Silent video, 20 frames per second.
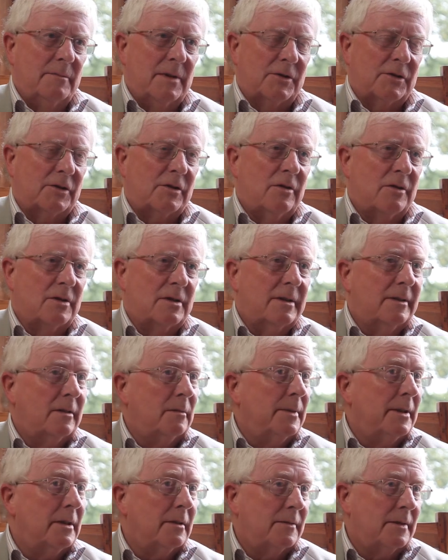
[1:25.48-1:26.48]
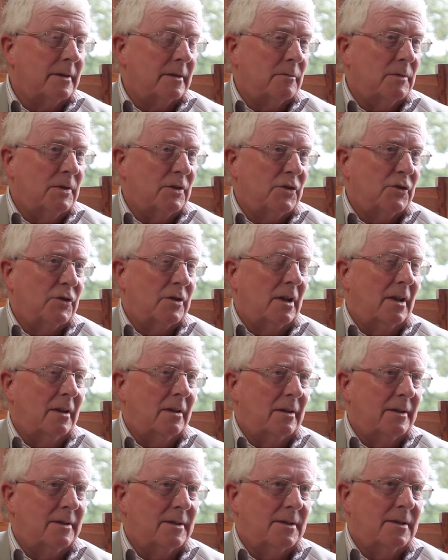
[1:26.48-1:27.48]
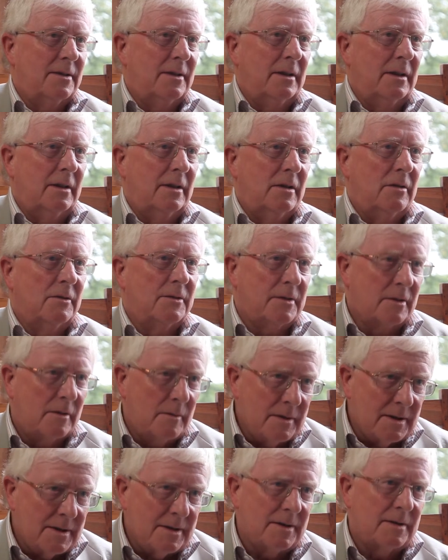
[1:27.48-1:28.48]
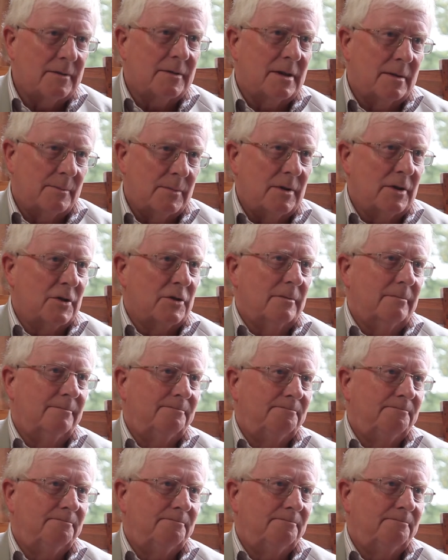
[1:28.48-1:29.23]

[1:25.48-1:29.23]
Much Cost, Little Benefit, which highlights the consequences of separation.